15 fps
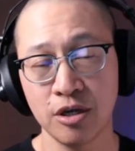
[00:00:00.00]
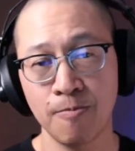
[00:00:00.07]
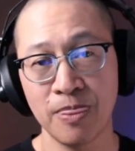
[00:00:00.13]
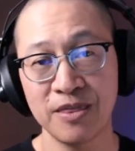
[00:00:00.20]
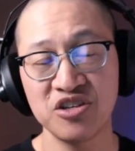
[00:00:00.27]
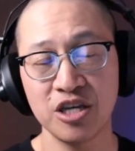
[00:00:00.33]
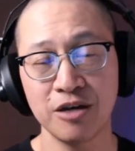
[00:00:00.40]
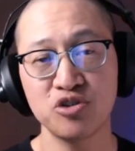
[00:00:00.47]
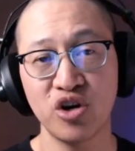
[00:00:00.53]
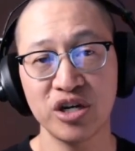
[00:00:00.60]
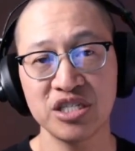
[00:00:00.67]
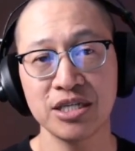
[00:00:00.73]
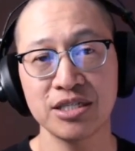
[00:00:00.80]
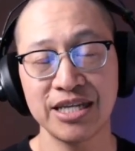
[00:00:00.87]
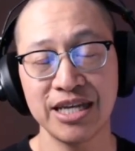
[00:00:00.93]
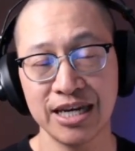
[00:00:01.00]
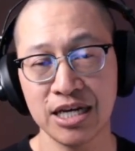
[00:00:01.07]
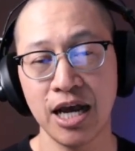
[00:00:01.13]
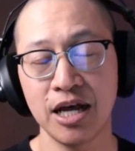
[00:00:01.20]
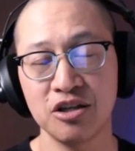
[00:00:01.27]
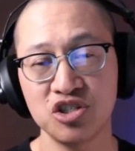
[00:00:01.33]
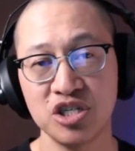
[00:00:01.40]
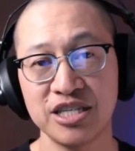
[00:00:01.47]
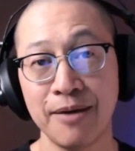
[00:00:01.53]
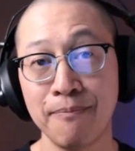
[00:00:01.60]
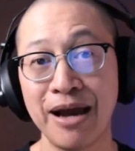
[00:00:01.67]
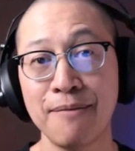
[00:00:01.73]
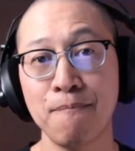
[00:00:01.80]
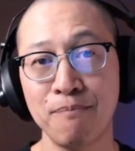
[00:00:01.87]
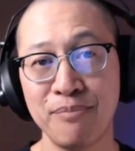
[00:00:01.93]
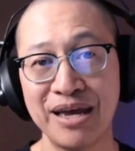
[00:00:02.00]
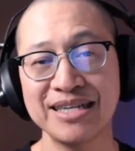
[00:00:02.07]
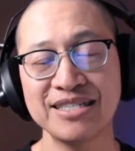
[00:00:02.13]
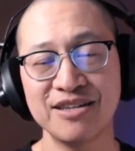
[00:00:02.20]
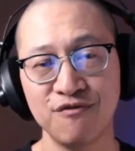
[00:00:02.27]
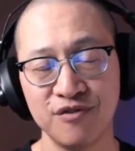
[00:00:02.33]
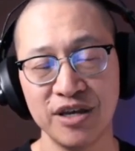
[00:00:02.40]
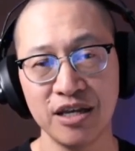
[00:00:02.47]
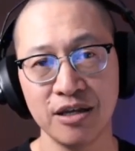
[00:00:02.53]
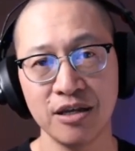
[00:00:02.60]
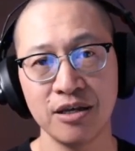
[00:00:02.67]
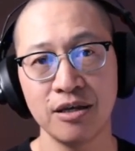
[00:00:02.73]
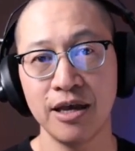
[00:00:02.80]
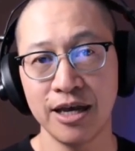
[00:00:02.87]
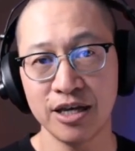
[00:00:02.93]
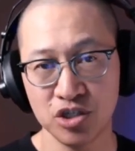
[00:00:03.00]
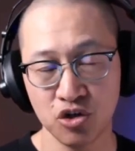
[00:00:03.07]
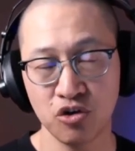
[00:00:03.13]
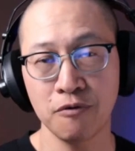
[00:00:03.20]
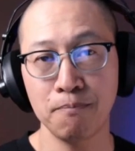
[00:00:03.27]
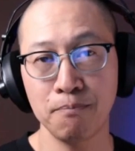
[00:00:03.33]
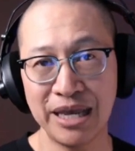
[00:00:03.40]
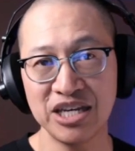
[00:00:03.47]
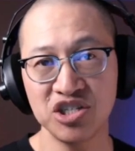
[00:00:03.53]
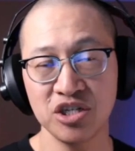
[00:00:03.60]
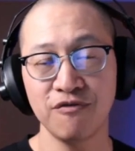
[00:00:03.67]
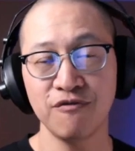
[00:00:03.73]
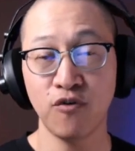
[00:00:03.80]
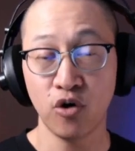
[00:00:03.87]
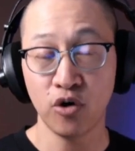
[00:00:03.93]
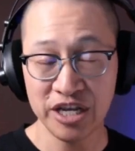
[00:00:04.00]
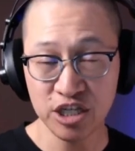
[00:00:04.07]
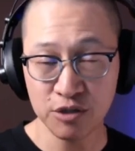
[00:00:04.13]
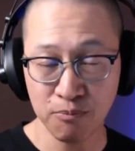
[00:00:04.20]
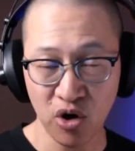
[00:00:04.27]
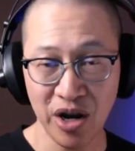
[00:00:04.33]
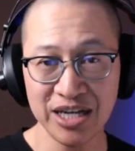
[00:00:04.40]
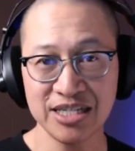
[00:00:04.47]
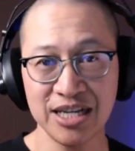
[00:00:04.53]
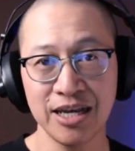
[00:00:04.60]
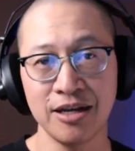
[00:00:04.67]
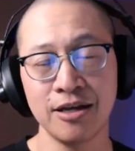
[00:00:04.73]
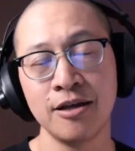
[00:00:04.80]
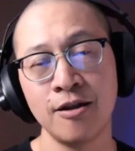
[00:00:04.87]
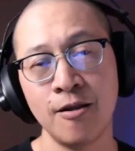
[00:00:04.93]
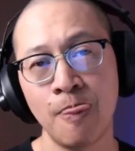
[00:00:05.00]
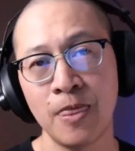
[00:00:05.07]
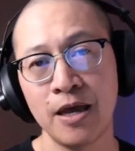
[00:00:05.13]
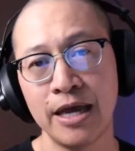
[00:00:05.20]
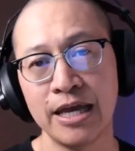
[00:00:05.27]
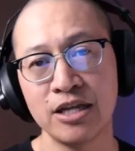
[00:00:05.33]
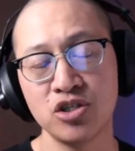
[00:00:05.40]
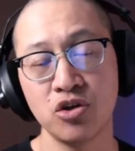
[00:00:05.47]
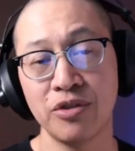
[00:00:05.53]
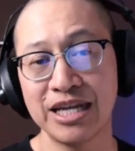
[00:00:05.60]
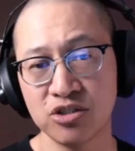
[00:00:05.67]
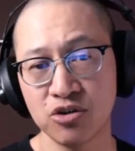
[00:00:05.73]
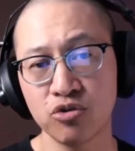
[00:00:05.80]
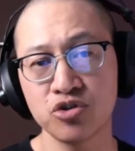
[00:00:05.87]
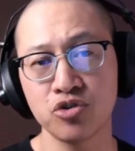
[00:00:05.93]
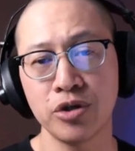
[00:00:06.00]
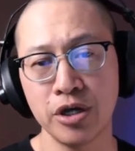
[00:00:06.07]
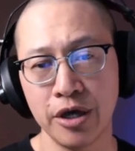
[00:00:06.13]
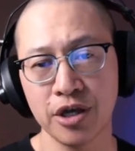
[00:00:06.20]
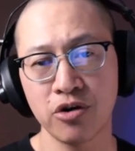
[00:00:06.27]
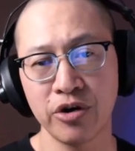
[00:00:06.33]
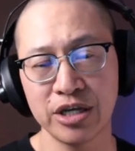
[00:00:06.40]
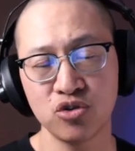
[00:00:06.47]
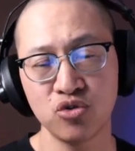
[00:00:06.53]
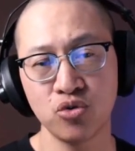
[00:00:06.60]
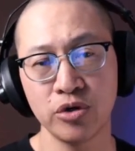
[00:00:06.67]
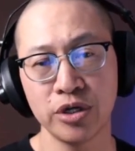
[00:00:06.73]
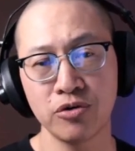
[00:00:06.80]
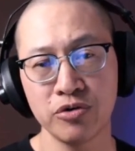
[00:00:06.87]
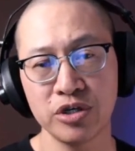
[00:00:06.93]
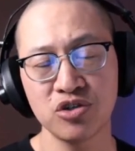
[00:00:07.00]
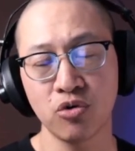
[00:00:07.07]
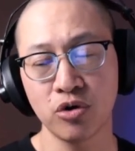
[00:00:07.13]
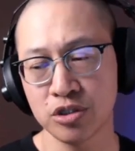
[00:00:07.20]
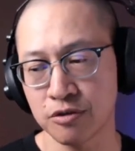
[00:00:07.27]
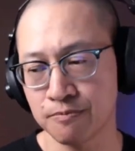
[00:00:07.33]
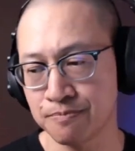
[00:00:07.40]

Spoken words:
de-obstructing technologies that might best fit a certain patient for his prostate. And so that's also another great tool and resource.